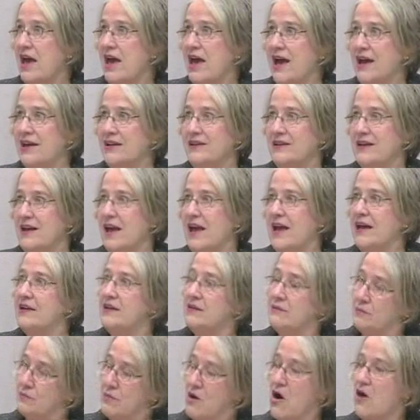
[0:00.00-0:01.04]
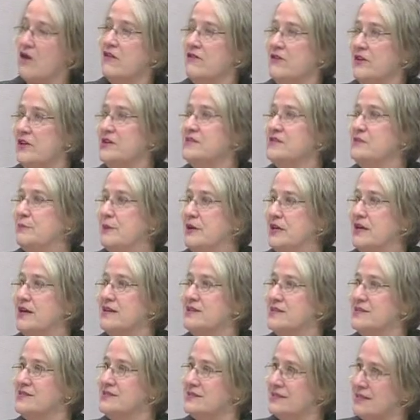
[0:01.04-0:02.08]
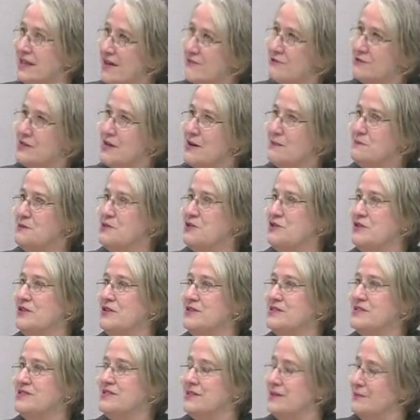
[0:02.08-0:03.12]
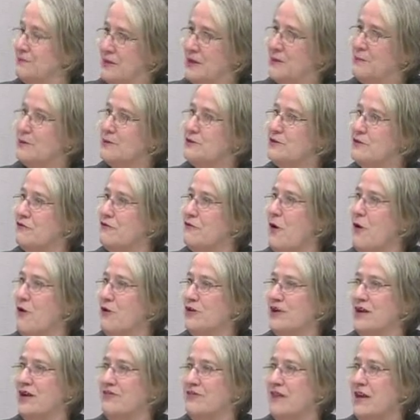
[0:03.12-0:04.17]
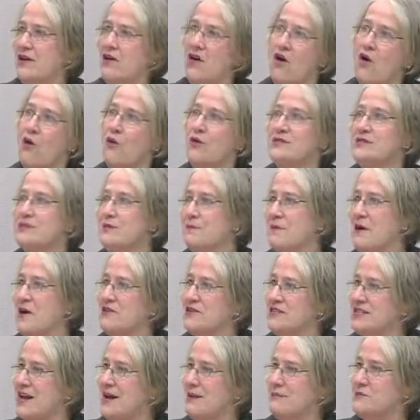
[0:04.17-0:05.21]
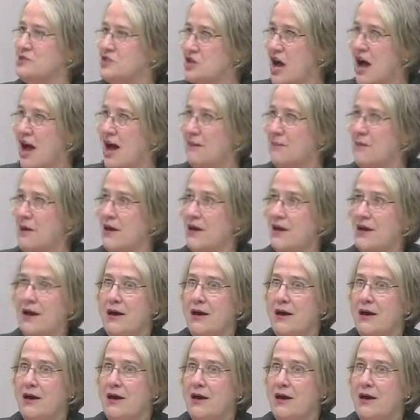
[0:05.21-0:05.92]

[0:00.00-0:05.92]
and part of it is because it's left up to this people to vote, and they go, oh, it's a part-time job.